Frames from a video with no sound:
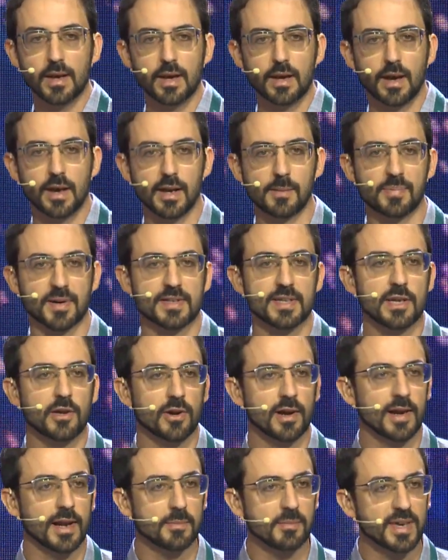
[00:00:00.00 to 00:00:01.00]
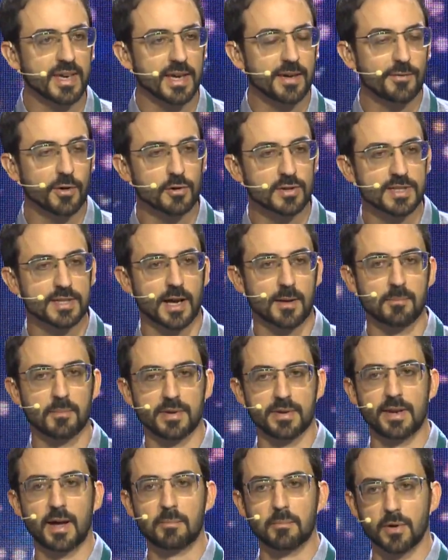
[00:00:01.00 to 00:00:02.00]
And in particular, let me give you some
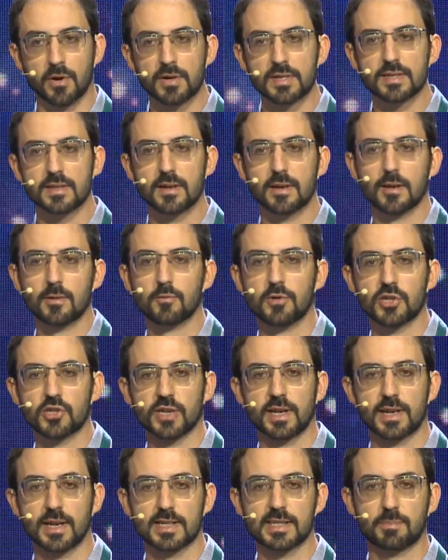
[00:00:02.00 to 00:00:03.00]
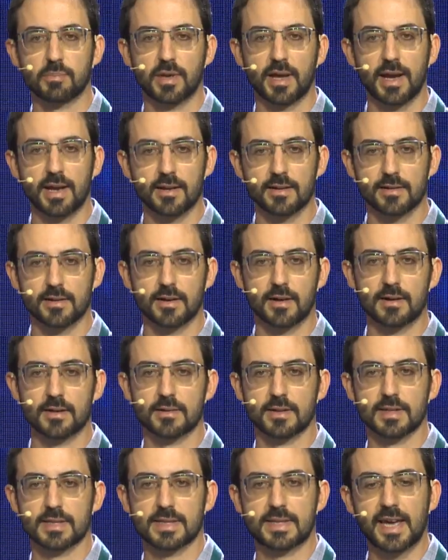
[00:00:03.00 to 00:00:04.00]
numbers which can explain
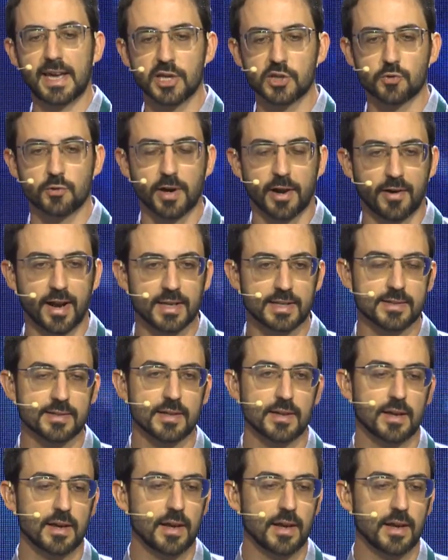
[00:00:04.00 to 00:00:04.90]
the stage we are at.